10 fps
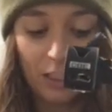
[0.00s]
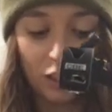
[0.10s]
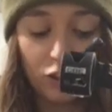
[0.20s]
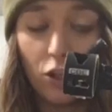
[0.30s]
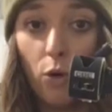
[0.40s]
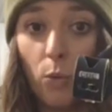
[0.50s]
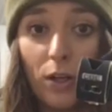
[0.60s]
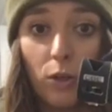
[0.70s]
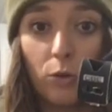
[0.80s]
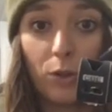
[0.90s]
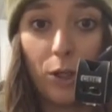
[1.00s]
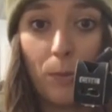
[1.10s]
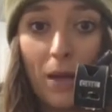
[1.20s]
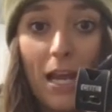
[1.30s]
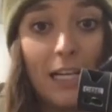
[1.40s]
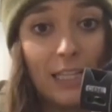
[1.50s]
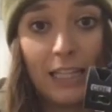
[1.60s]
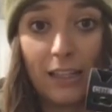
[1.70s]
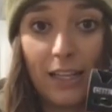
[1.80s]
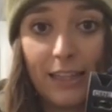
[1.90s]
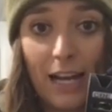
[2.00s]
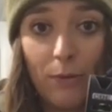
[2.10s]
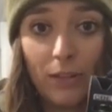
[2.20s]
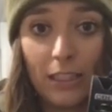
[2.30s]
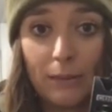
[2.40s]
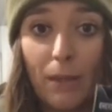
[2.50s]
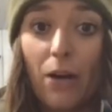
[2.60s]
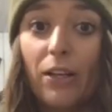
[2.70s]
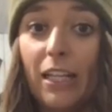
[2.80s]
there's no wiggle room, anything like that with this mount.